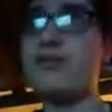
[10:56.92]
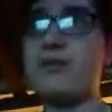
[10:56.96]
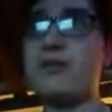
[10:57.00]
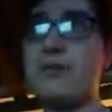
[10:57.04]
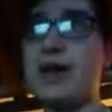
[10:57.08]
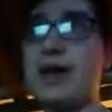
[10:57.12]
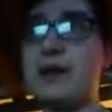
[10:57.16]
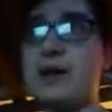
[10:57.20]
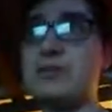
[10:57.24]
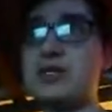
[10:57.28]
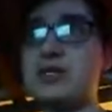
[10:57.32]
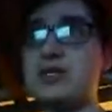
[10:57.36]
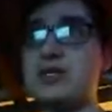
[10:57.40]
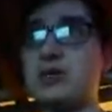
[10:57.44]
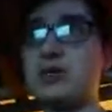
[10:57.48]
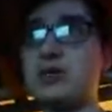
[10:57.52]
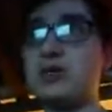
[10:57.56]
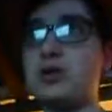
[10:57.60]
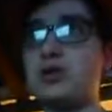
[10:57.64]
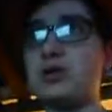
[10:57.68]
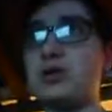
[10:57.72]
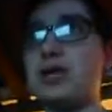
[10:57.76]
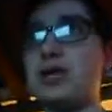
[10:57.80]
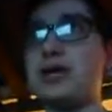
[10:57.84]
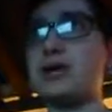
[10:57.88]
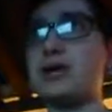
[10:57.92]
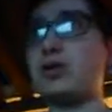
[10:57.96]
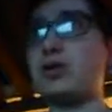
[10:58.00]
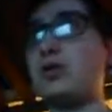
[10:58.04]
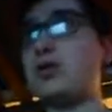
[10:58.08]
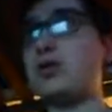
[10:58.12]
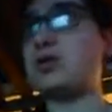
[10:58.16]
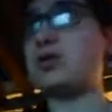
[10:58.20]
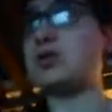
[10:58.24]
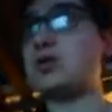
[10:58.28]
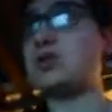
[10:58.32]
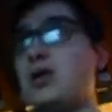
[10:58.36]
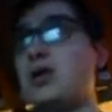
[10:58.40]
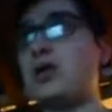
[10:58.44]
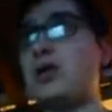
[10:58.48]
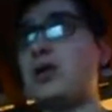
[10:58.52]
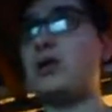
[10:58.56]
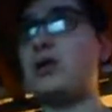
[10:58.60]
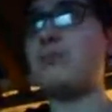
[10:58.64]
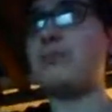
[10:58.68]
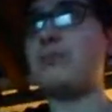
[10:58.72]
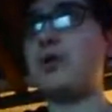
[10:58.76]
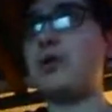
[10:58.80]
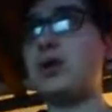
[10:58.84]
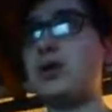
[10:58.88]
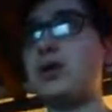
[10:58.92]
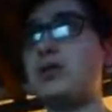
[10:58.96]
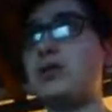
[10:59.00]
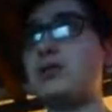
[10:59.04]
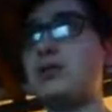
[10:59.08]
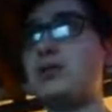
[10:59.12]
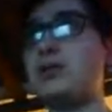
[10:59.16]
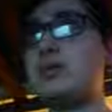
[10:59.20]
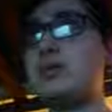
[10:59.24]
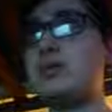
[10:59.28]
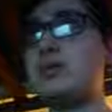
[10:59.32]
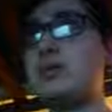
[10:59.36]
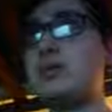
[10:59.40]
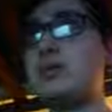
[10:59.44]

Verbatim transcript: from Amazon. That cost a lot, but